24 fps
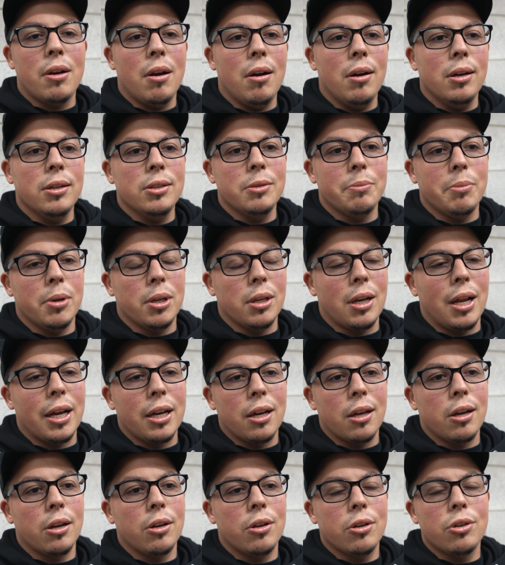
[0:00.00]
cars, but I
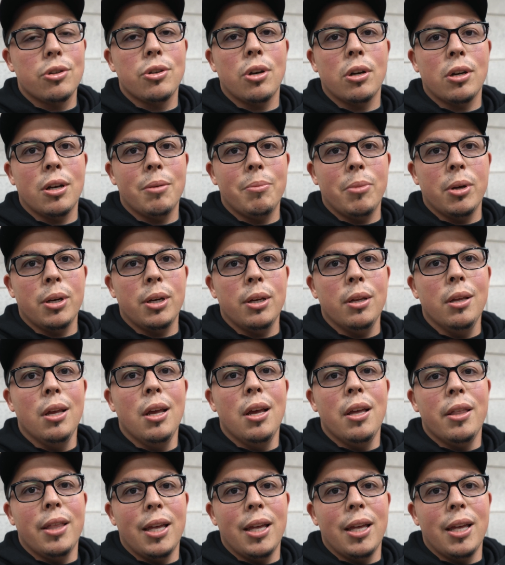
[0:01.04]
got a good chunk of money